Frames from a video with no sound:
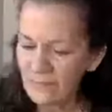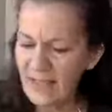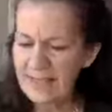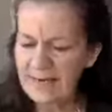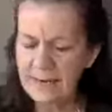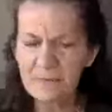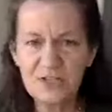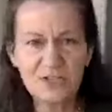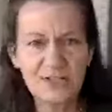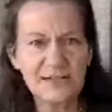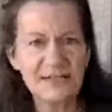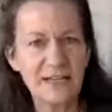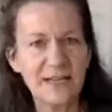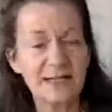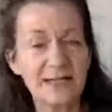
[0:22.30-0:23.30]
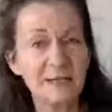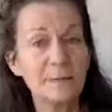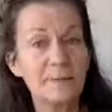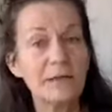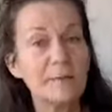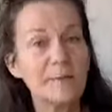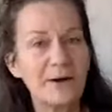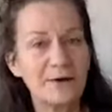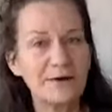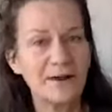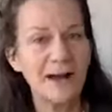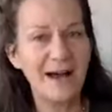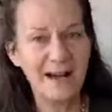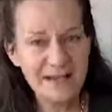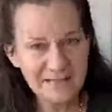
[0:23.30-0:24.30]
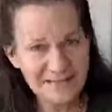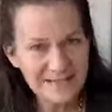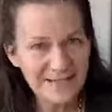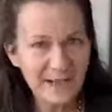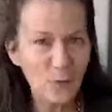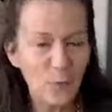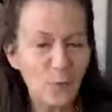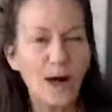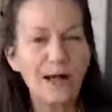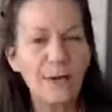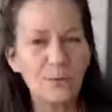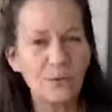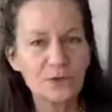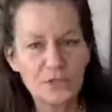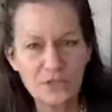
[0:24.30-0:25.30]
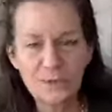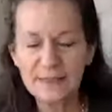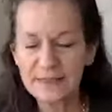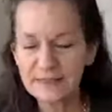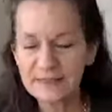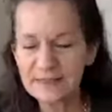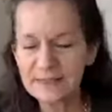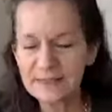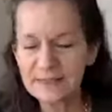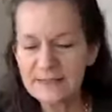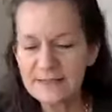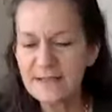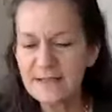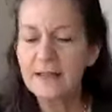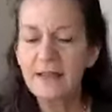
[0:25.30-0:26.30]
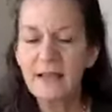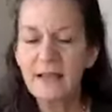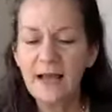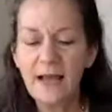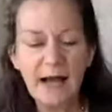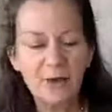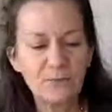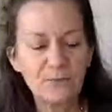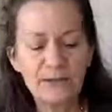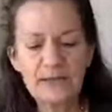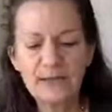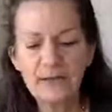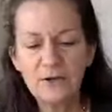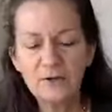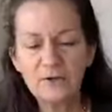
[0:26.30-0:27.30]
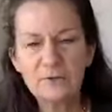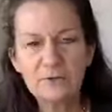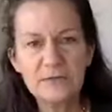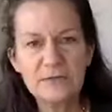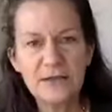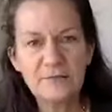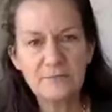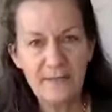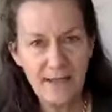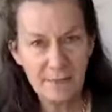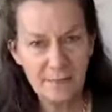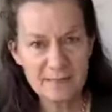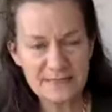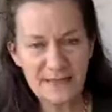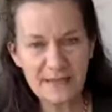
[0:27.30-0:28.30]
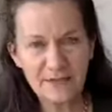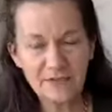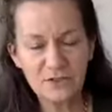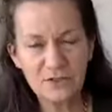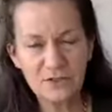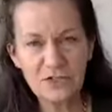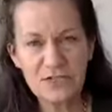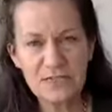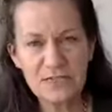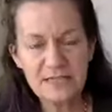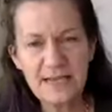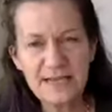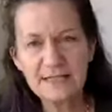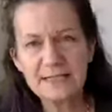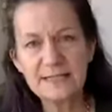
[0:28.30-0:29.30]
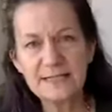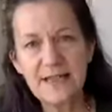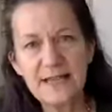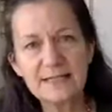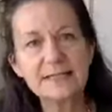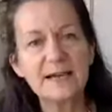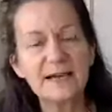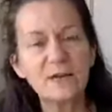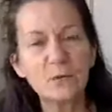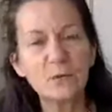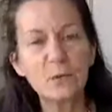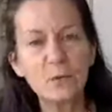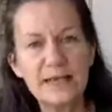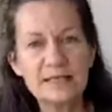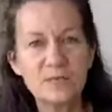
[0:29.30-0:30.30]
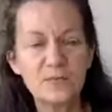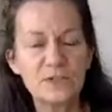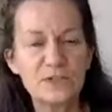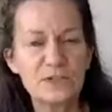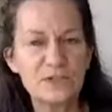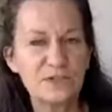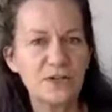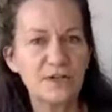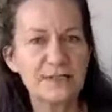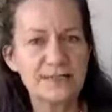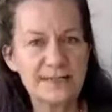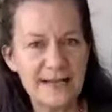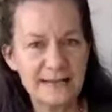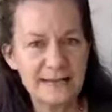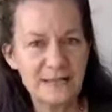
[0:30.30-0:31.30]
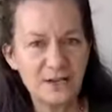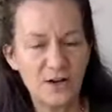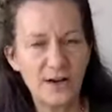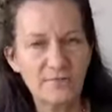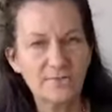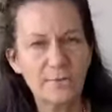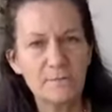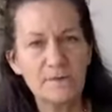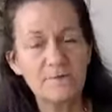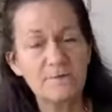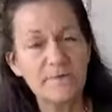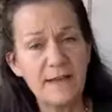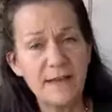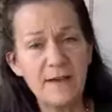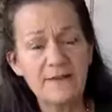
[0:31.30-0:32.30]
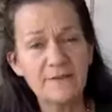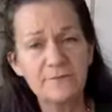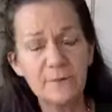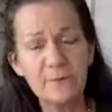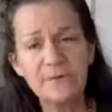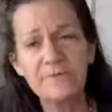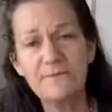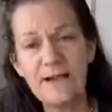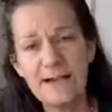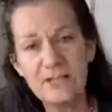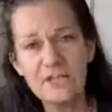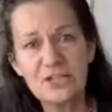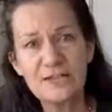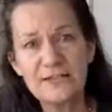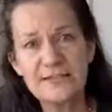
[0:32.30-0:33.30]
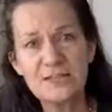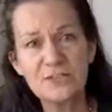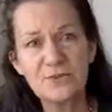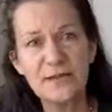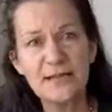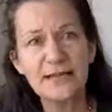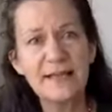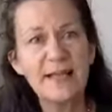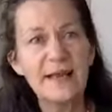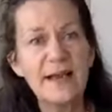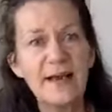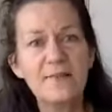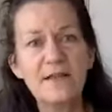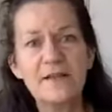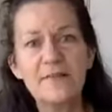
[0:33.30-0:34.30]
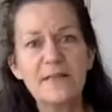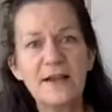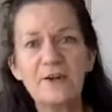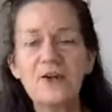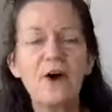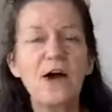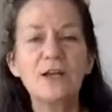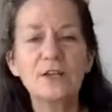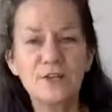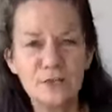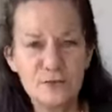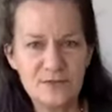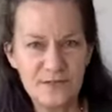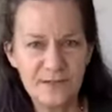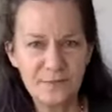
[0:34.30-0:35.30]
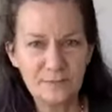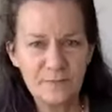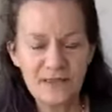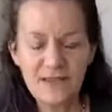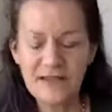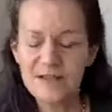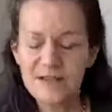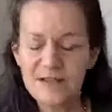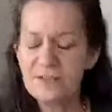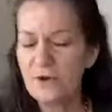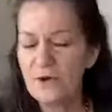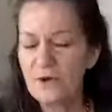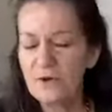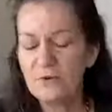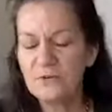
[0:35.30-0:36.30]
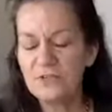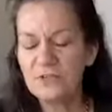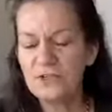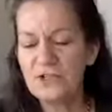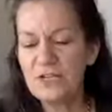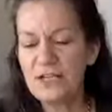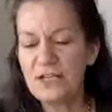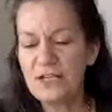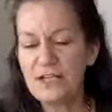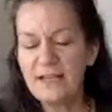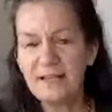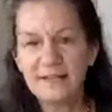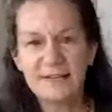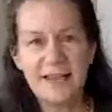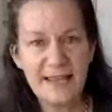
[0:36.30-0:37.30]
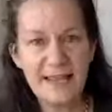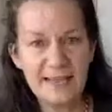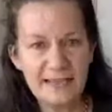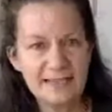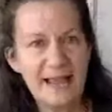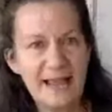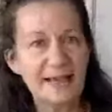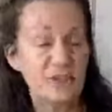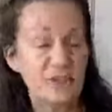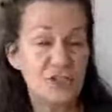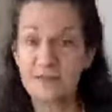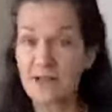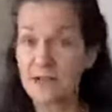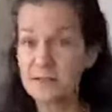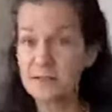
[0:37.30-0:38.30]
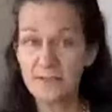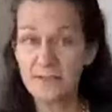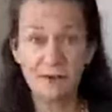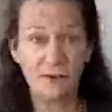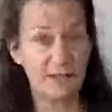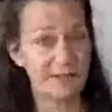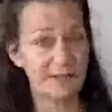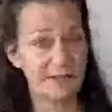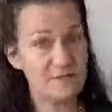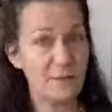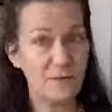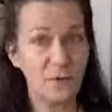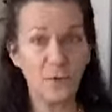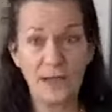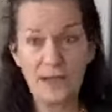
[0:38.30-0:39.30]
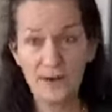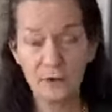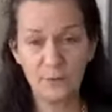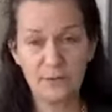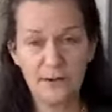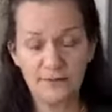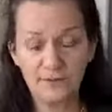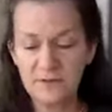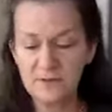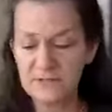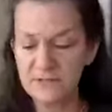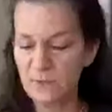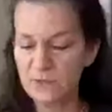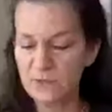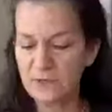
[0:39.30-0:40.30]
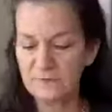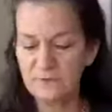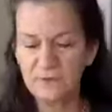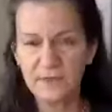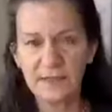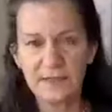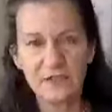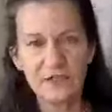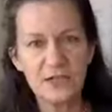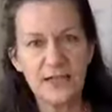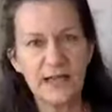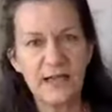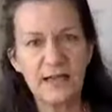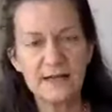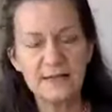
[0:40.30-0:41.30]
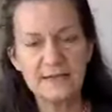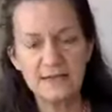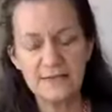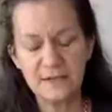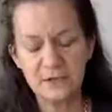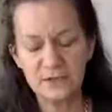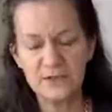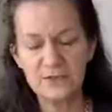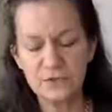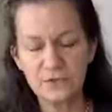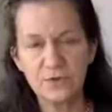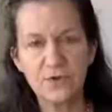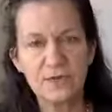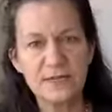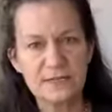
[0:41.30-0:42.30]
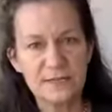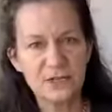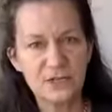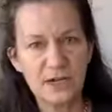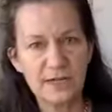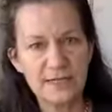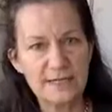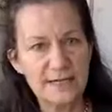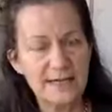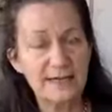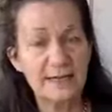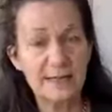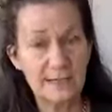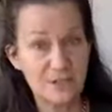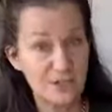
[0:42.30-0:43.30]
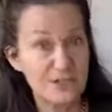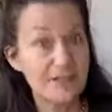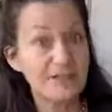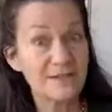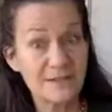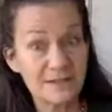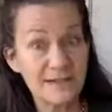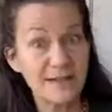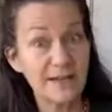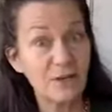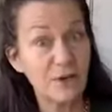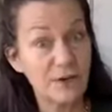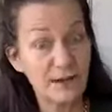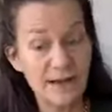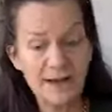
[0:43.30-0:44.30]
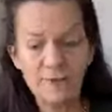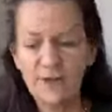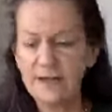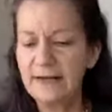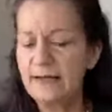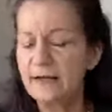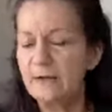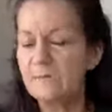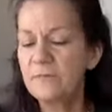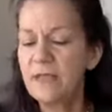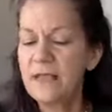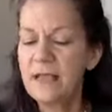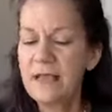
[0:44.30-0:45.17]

And I'm just going to tell you a little bit about us and why we're doing this. Irina owns FabCycle. She takes textile waste, which is called dead stock, from the fashion industry that they're not using. So she takes that and she sells it or gives some away or whatever. It's a wonderful thing. She has, her store is in Chinatown. I think she's still selling online right now.